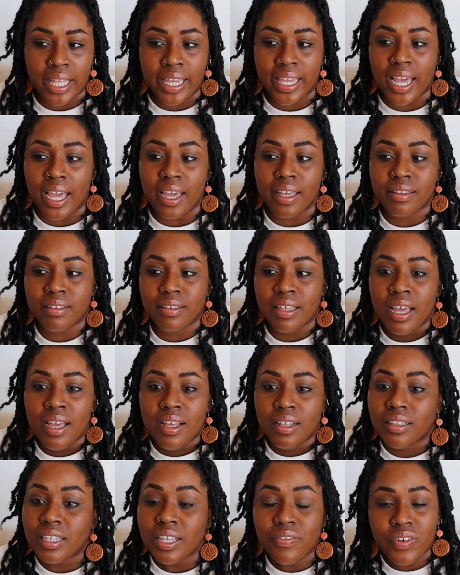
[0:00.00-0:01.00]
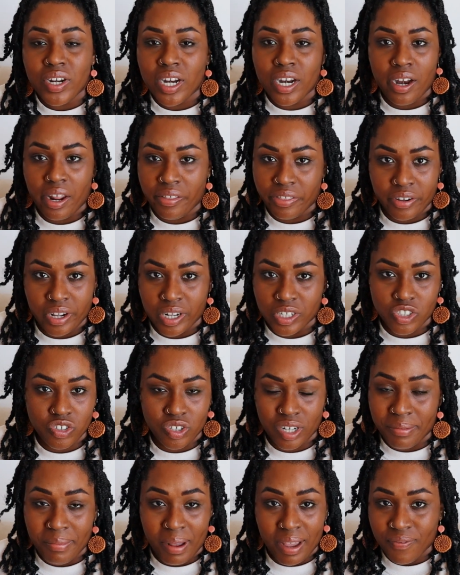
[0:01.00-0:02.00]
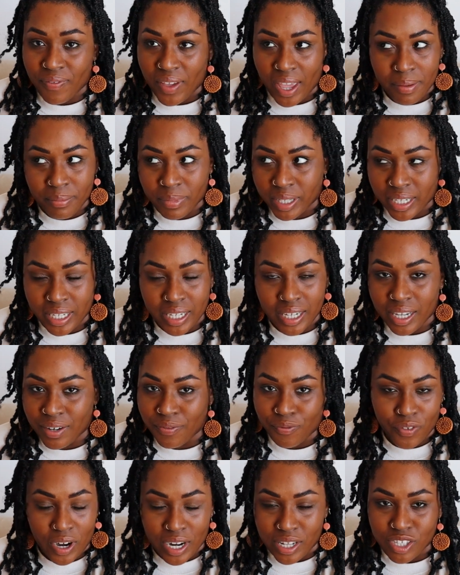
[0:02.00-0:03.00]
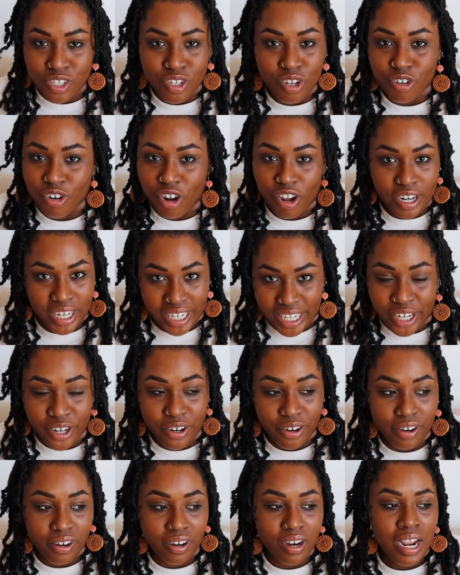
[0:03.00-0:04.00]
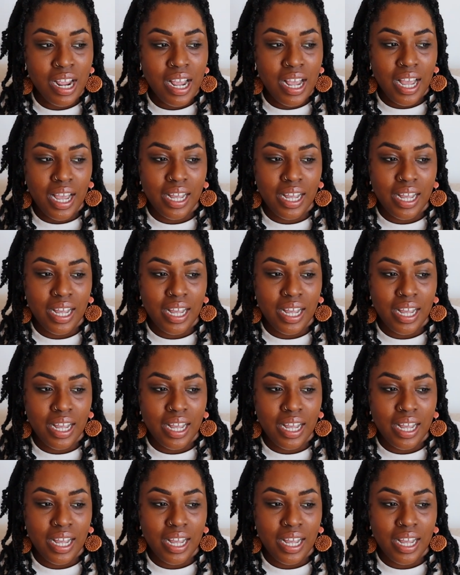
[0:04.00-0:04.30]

Like, I live in another country and my family and friends are not here.